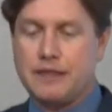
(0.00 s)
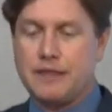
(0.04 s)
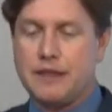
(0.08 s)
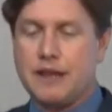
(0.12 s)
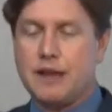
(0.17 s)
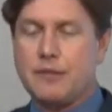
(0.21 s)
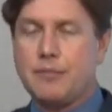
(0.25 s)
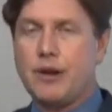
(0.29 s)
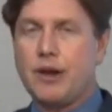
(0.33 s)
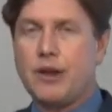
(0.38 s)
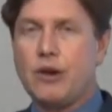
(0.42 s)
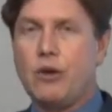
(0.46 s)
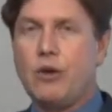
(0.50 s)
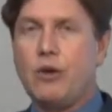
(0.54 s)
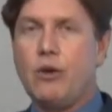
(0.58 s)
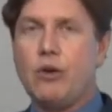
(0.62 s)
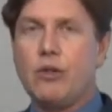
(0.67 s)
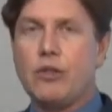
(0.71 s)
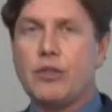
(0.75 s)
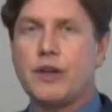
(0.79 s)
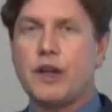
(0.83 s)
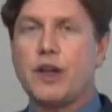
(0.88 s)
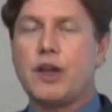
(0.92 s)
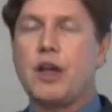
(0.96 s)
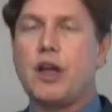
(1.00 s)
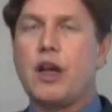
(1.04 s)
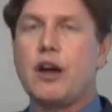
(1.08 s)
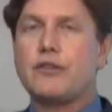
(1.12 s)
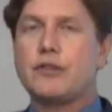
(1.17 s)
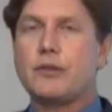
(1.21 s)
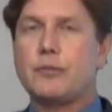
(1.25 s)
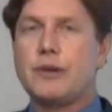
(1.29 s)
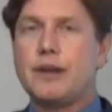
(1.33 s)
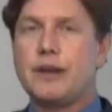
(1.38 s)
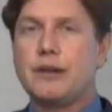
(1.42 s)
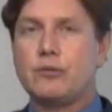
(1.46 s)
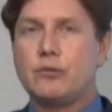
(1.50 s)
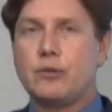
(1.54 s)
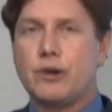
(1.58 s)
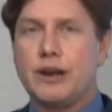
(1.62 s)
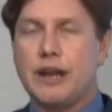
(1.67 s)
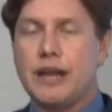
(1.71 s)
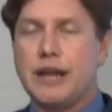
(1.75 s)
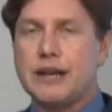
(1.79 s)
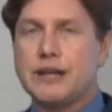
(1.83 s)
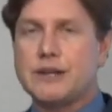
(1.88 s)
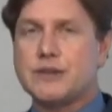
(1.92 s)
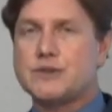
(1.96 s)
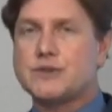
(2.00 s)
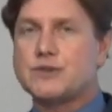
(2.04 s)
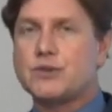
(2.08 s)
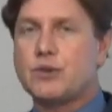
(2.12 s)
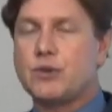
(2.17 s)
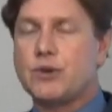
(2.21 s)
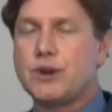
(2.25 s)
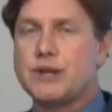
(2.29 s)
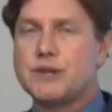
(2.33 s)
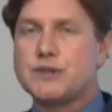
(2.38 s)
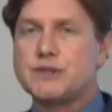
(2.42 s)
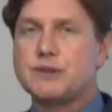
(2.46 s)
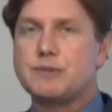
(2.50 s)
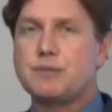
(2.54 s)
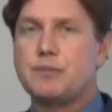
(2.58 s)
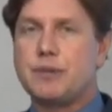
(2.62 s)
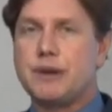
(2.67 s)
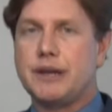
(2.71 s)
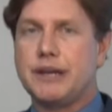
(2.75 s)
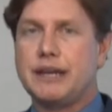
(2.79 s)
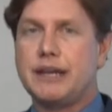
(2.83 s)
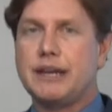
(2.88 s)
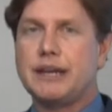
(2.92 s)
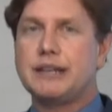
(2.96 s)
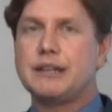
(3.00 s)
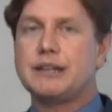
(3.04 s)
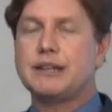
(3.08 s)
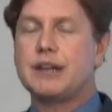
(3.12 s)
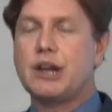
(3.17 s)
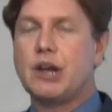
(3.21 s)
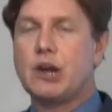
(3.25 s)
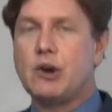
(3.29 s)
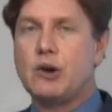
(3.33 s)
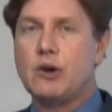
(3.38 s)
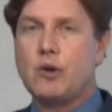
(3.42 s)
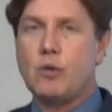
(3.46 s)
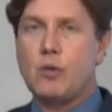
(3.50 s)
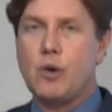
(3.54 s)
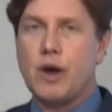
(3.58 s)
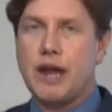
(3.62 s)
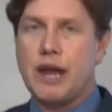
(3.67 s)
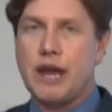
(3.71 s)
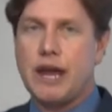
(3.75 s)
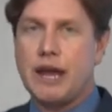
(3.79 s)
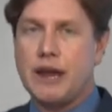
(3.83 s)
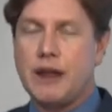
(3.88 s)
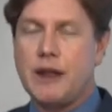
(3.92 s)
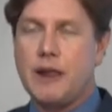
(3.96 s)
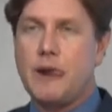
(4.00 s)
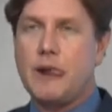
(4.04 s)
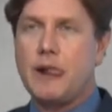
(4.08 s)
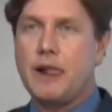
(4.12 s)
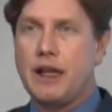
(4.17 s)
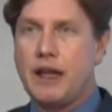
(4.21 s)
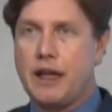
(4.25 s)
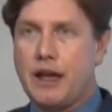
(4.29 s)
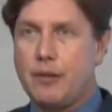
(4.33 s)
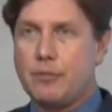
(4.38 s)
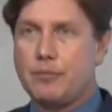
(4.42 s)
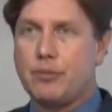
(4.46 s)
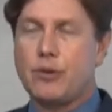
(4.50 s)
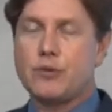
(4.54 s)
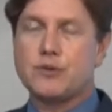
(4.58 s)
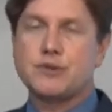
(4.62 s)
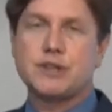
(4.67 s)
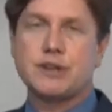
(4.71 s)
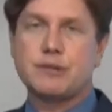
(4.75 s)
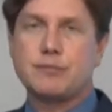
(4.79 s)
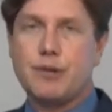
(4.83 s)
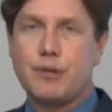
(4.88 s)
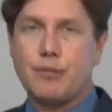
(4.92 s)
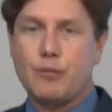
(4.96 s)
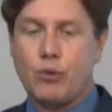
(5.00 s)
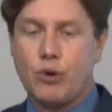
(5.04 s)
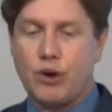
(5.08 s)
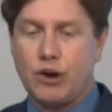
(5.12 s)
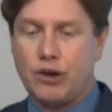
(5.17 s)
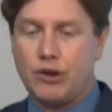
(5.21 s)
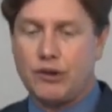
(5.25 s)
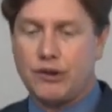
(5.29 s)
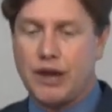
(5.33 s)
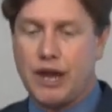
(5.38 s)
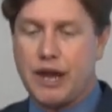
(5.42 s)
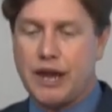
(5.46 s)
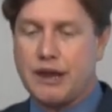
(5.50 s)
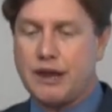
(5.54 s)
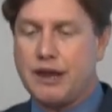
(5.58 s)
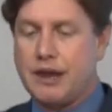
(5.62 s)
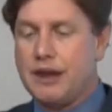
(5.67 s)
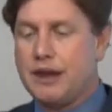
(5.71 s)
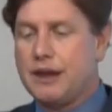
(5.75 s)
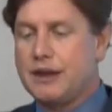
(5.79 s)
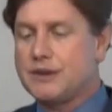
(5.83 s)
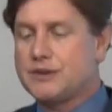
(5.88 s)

Think about all the government-related stories that begin to go away approaching Memorial Day.